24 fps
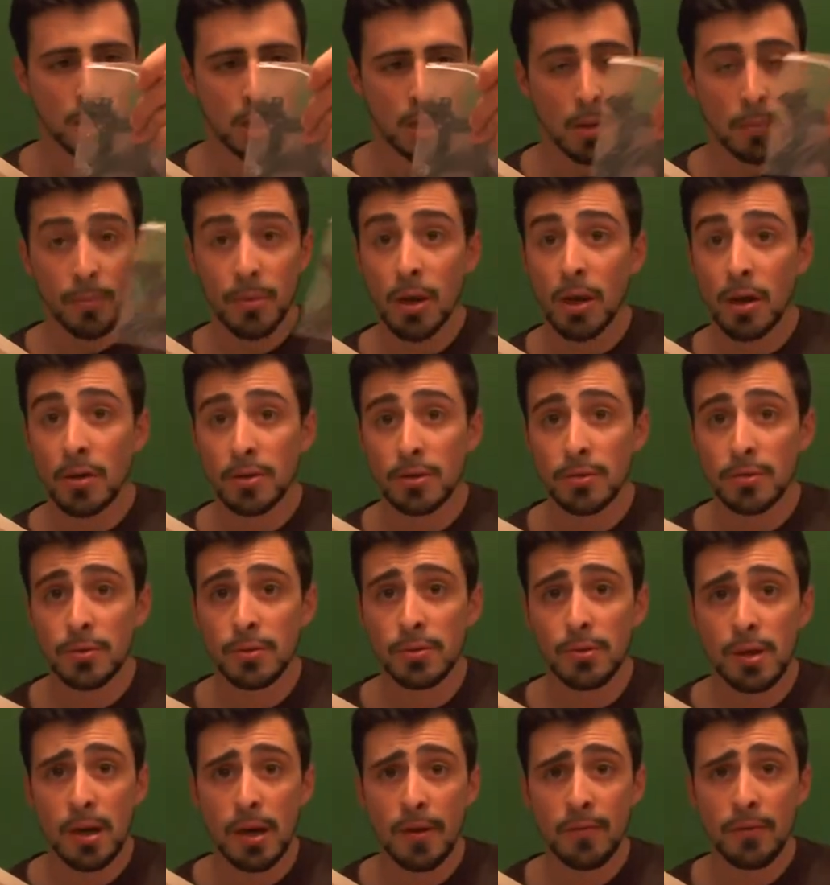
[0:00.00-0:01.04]
I'll be honest with
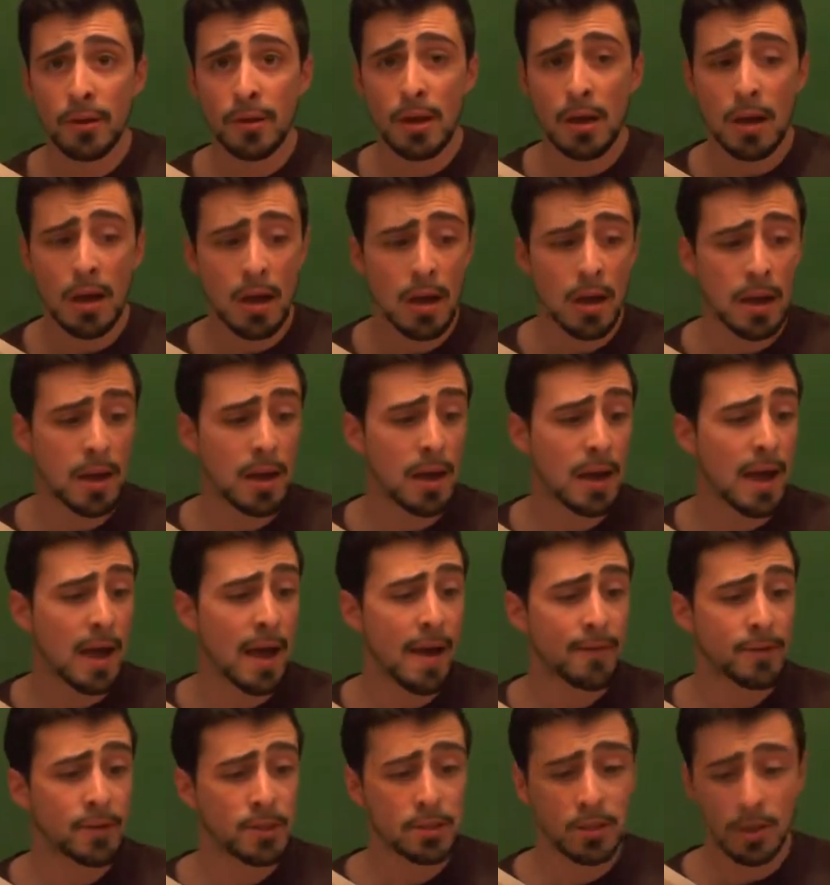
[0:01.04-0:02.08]
you guys, I
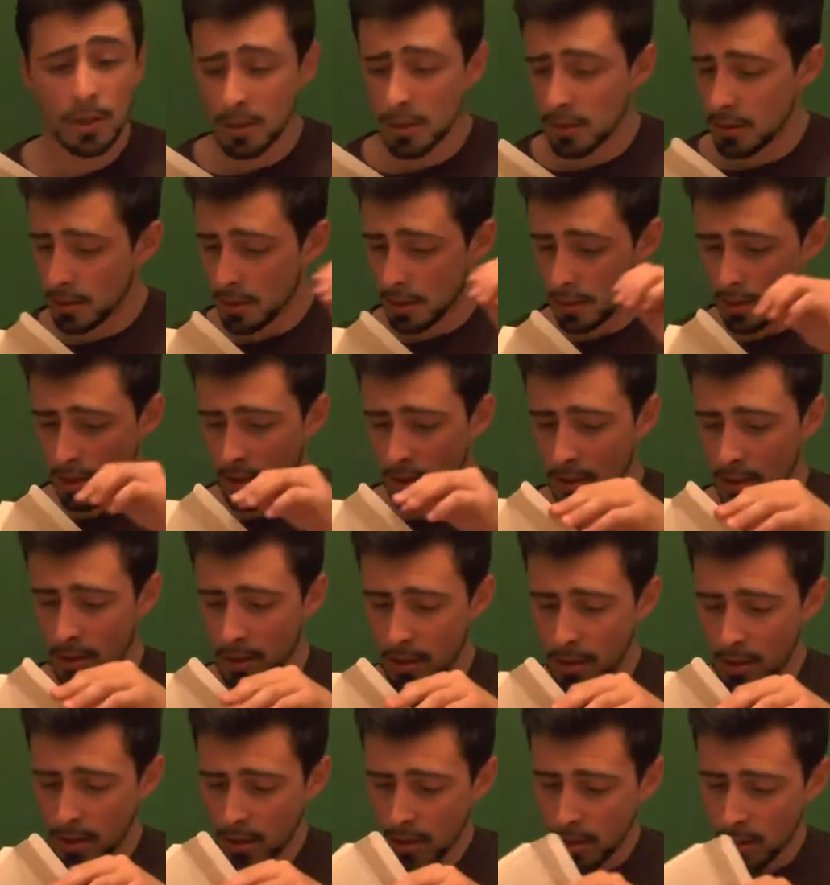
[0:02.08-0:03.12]
haven't done a
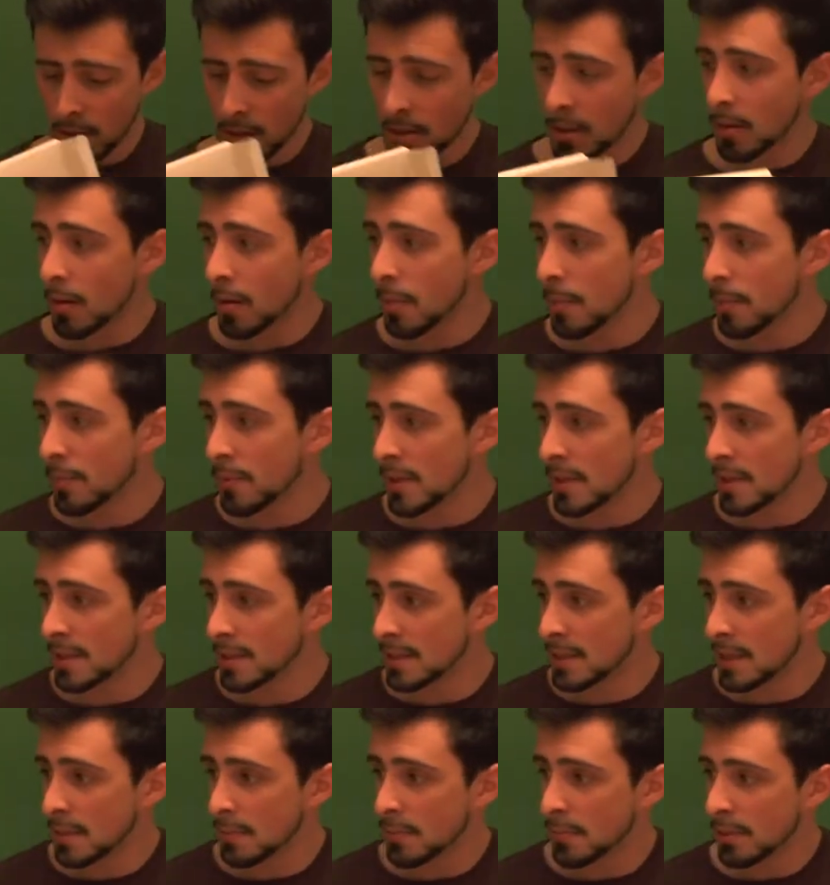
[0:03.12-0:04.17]

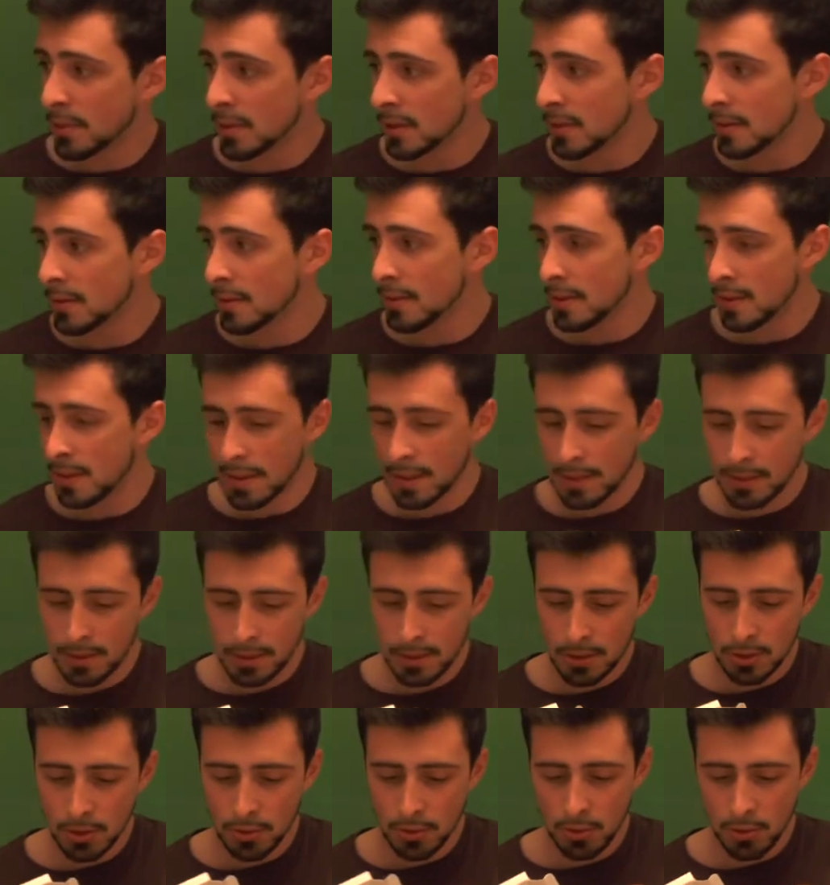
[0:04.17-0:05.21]
PC build yet,
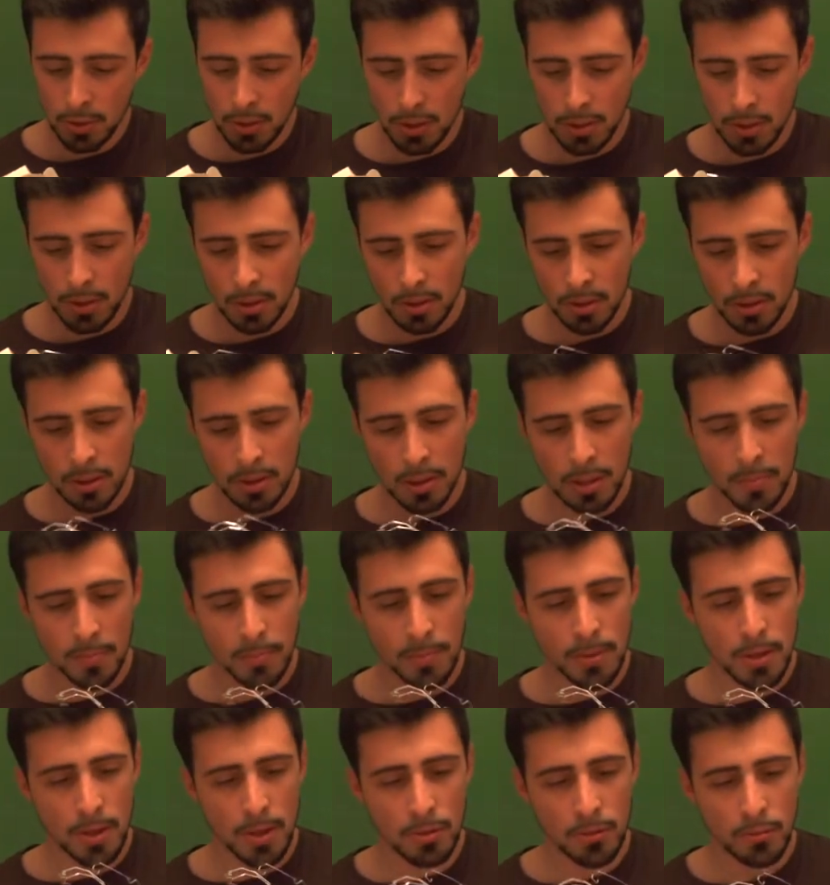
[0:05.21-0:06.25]
so
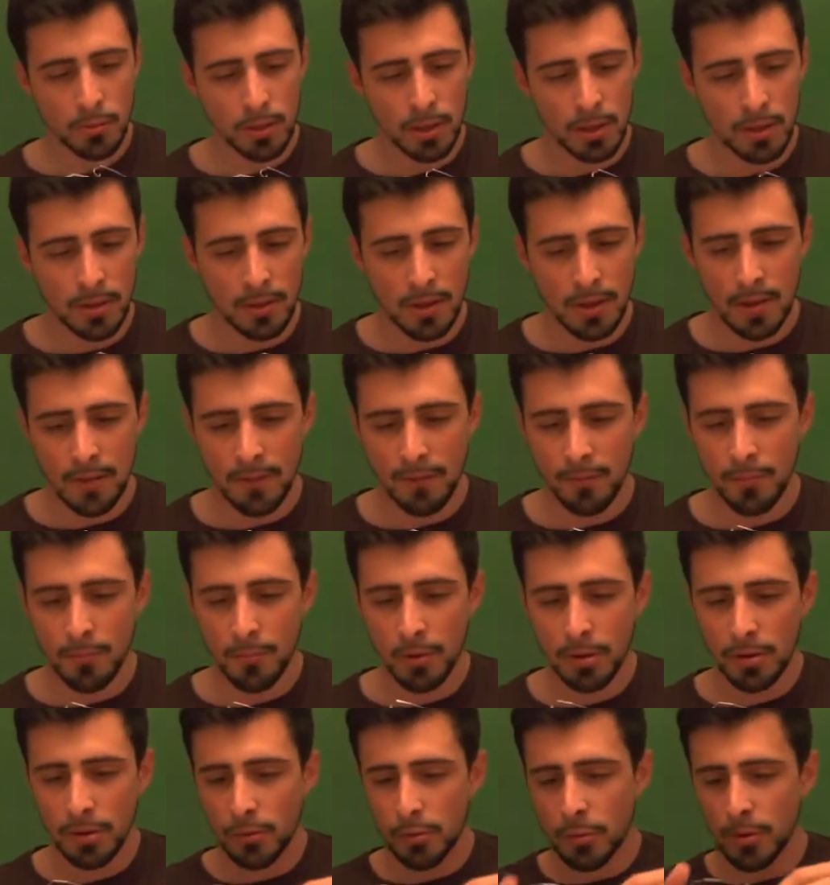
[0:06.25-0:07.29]
I'm not really that
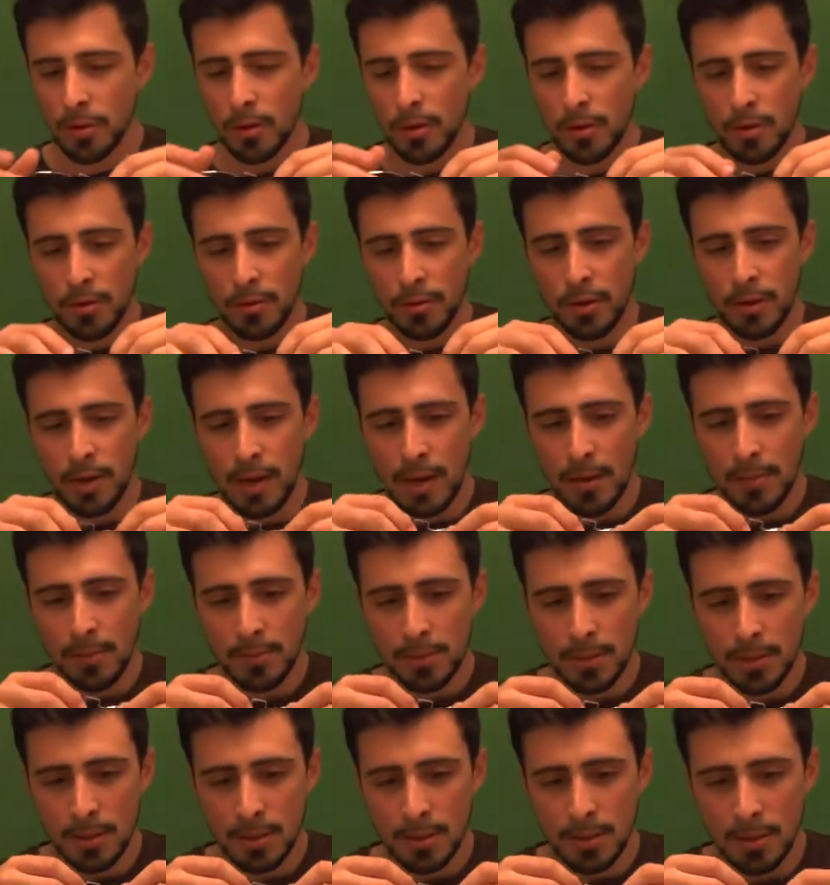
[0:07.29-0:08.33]
familiar with all the
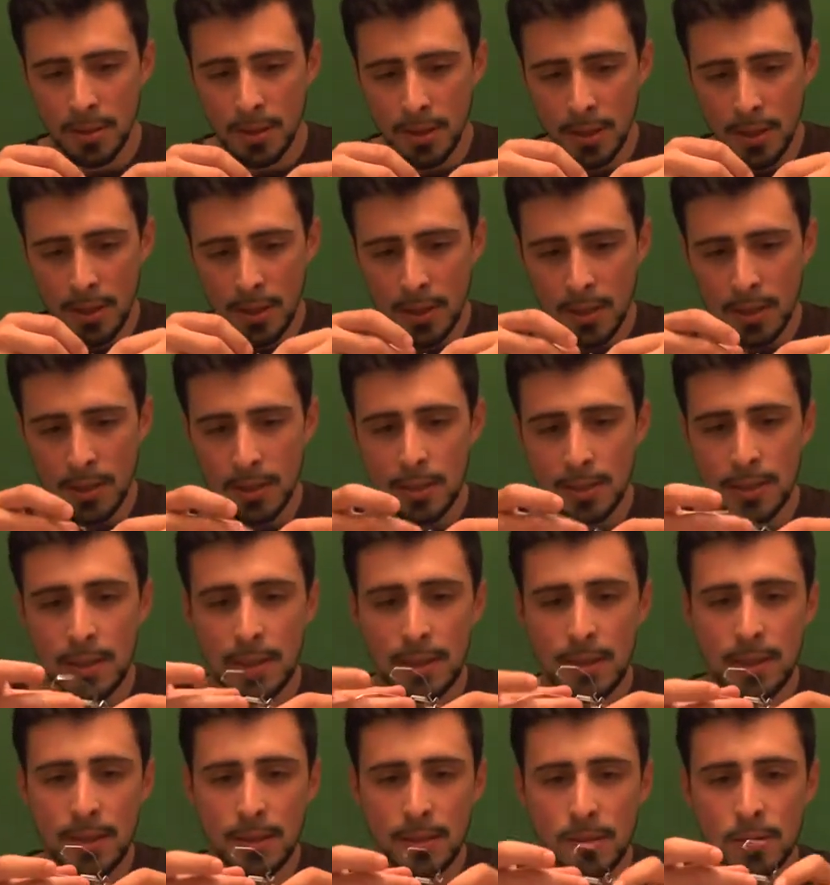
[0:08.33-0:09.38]
names and
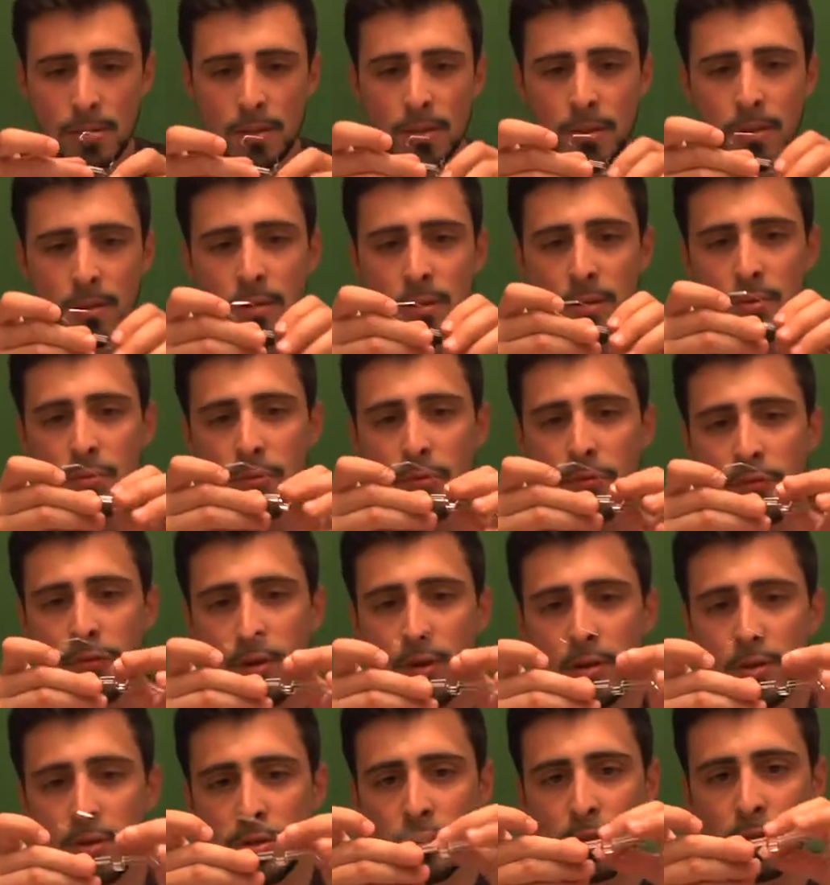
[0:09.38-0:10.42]
details. We've
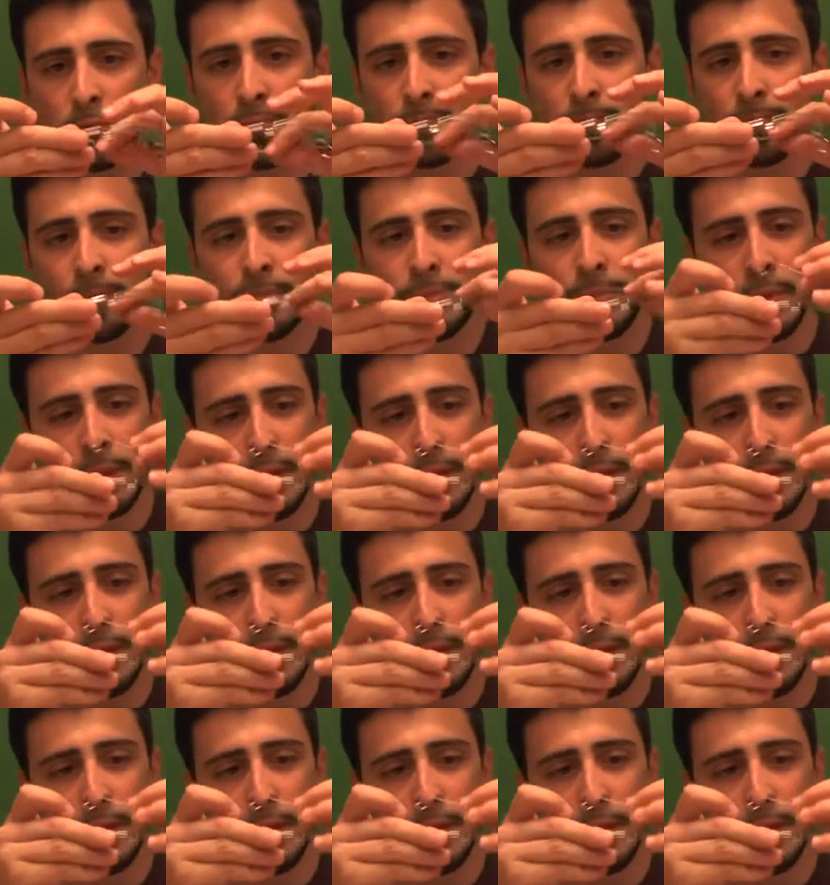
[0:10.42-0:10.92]
got some